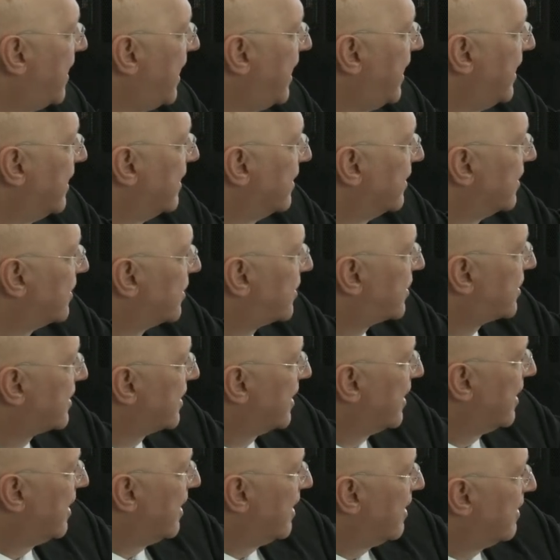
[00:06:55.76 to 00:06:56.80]
means
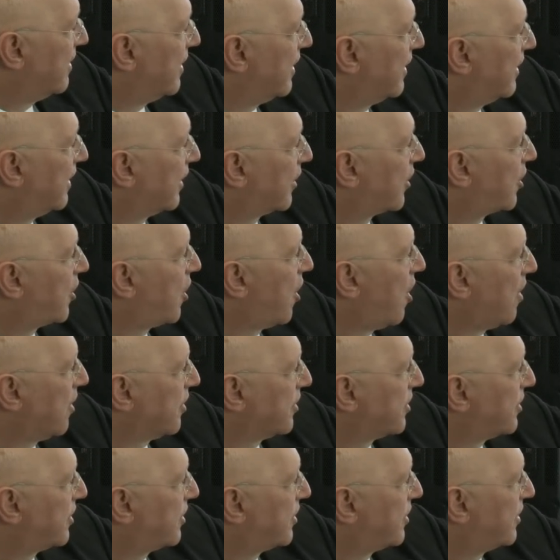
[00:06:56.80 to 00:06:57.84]
that the
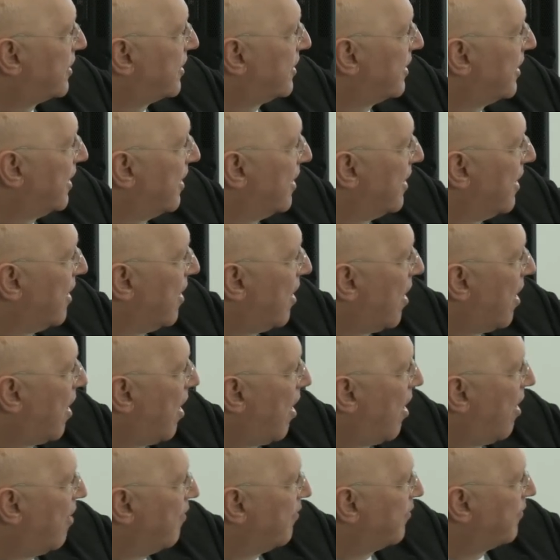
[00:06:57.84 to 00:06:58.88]
cost
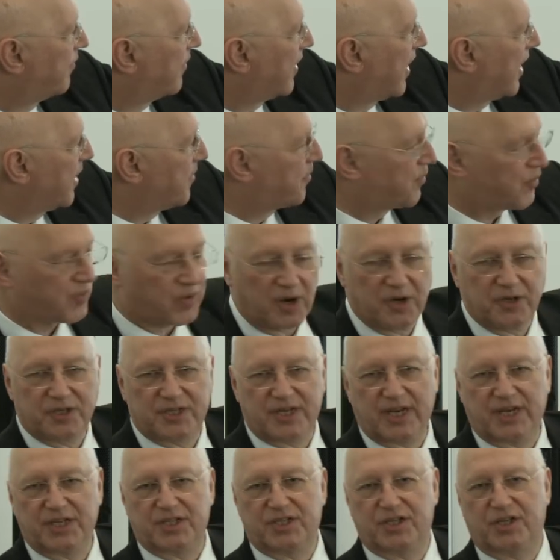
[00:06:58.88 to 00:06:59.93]
of a
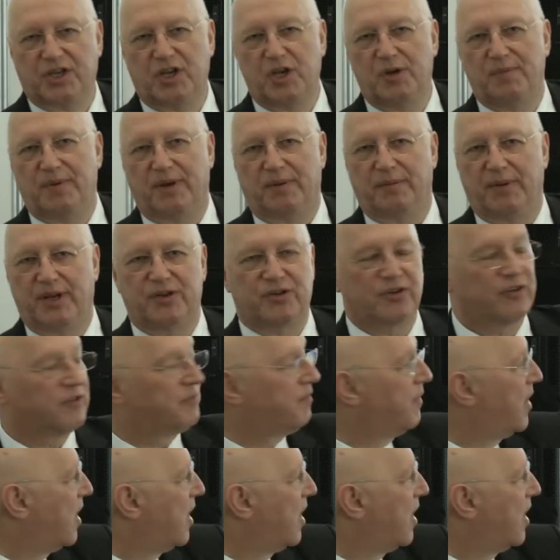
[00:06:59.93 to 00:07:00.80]
processed cubic meter of